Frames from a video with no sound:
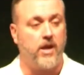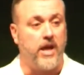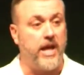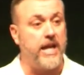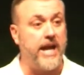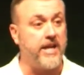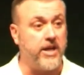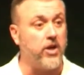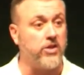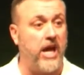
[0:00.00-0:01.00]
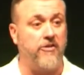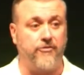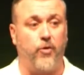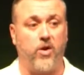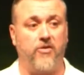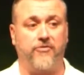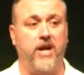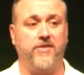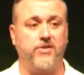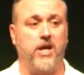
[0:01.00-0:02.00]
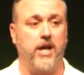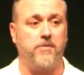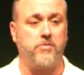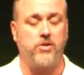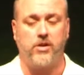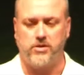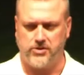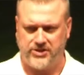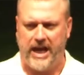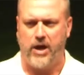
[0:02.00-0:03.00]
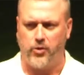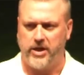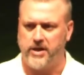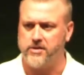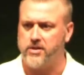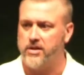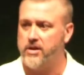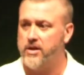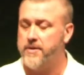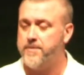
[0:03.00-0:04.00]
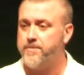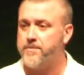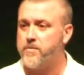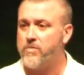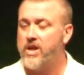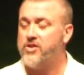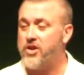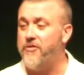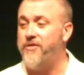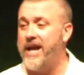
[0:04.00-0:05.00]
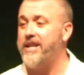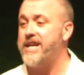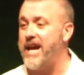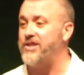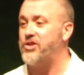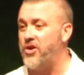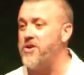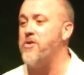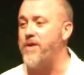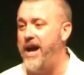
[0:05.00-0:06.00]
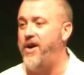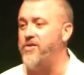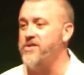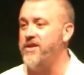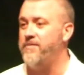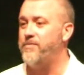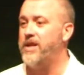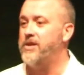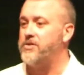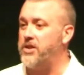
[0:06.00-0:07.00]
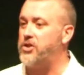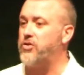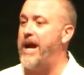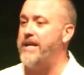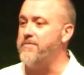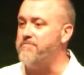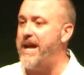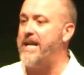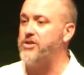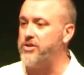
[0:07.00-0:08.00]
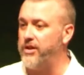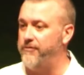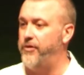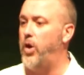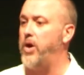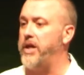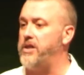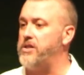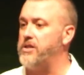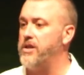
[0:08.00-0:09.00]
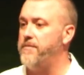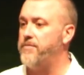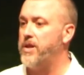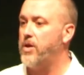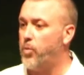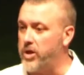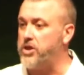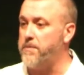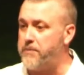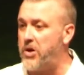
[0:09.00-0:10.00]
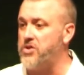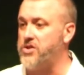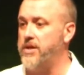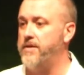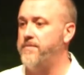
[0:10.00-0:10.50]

And I hear that 4 or 5 times. Doubt it. So finally I turn around to try to match the voice with the person.